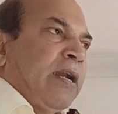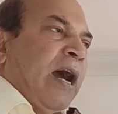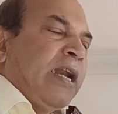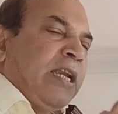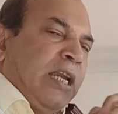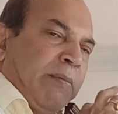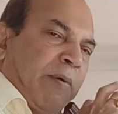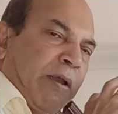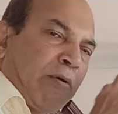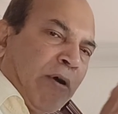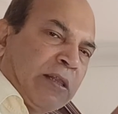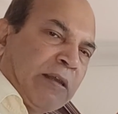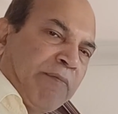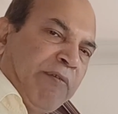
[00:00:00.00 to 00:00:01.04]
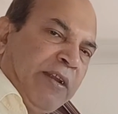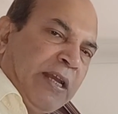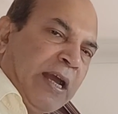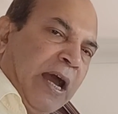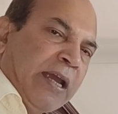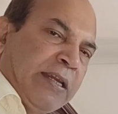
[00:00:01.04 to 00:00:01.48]
Identify all the
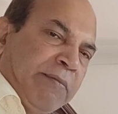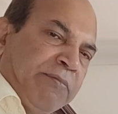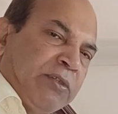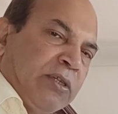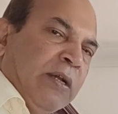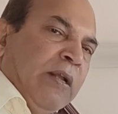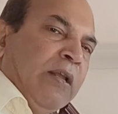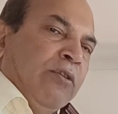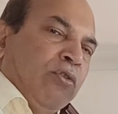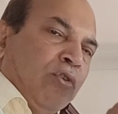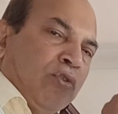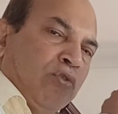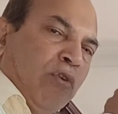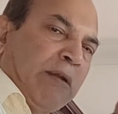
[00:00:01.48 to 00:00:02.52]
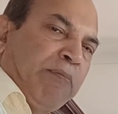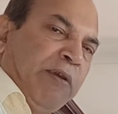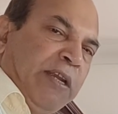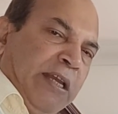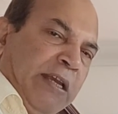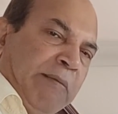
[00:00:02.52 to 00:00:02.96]
feeding items, those who are
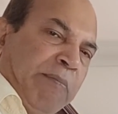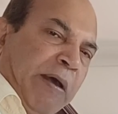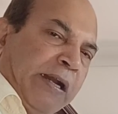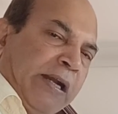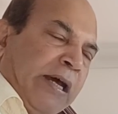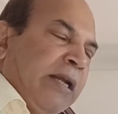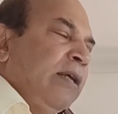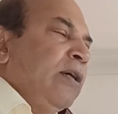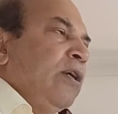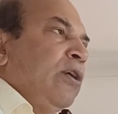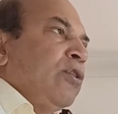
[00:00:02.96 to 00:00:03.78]
feeding in parallel.